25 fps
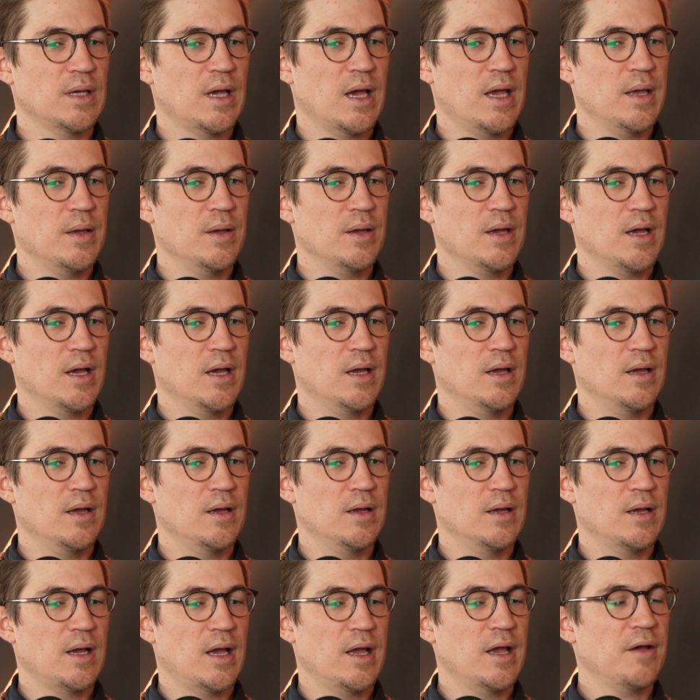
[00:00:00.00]
I
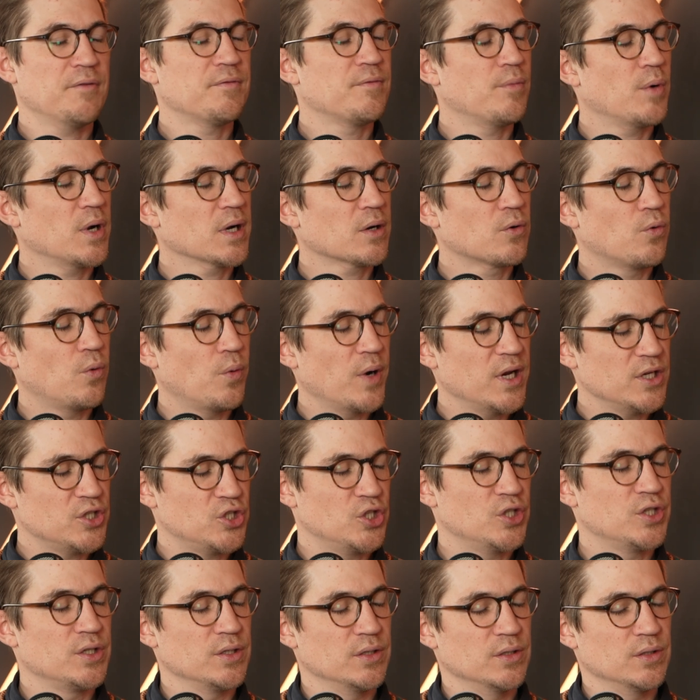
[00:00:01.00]
have one
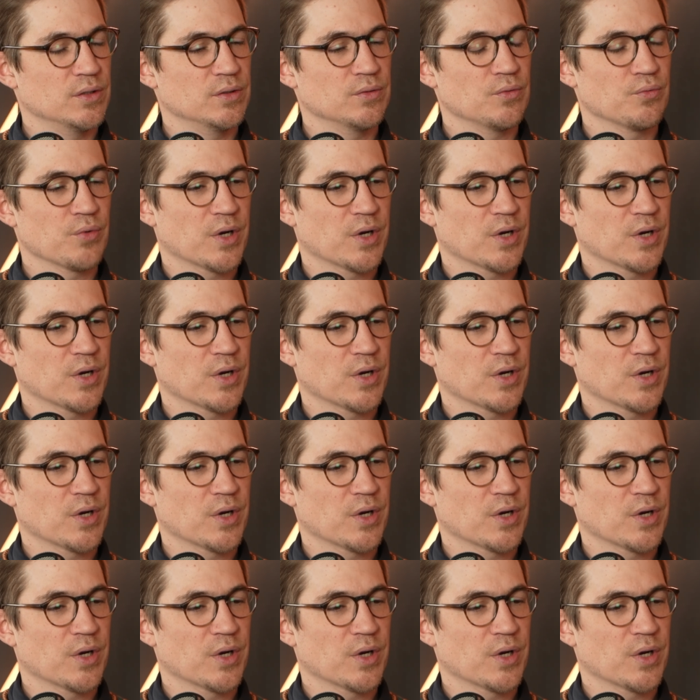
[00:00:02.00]
question